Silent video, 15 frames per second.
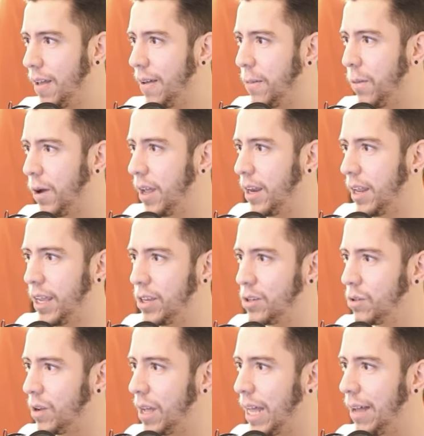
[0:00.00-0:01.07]
when it
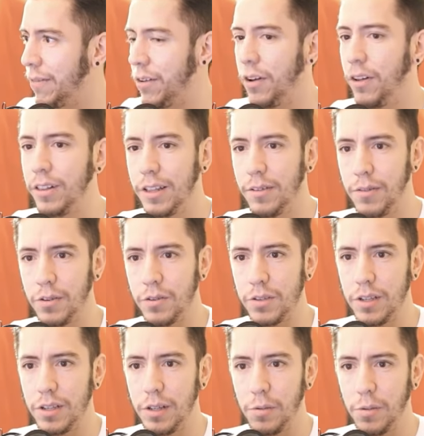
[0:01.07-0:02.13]
should have all the views
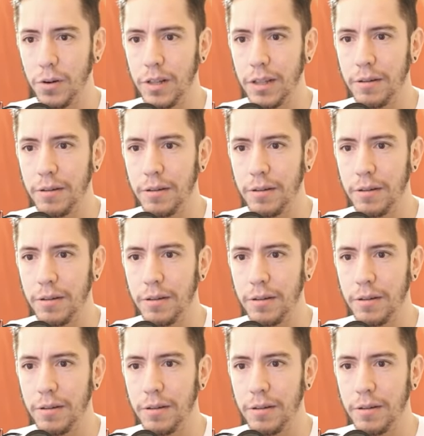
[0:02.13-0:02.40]
in the world.